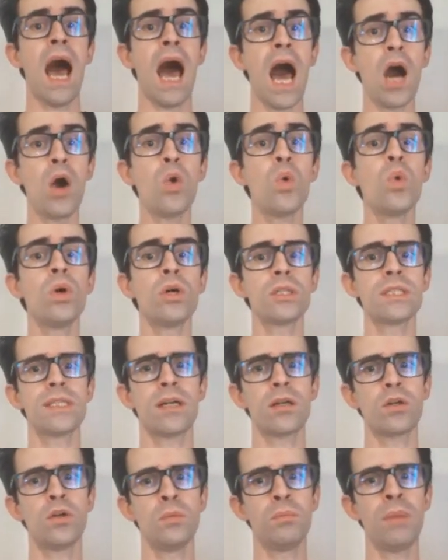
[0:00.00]
how words
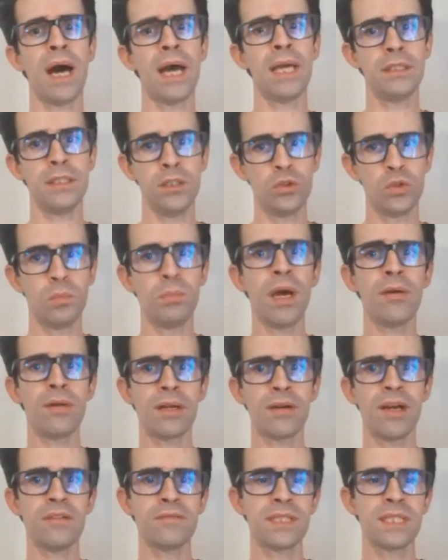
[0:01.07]
are combined into
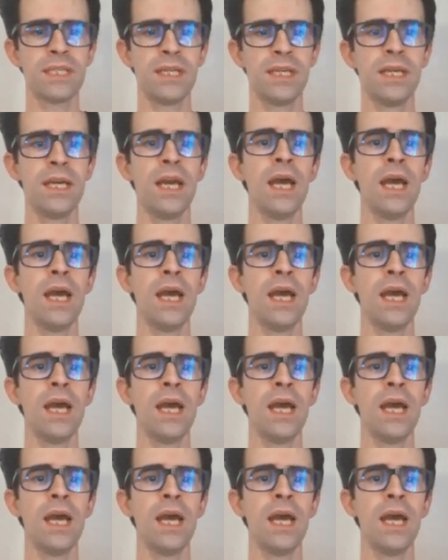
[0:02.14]
paragraphs,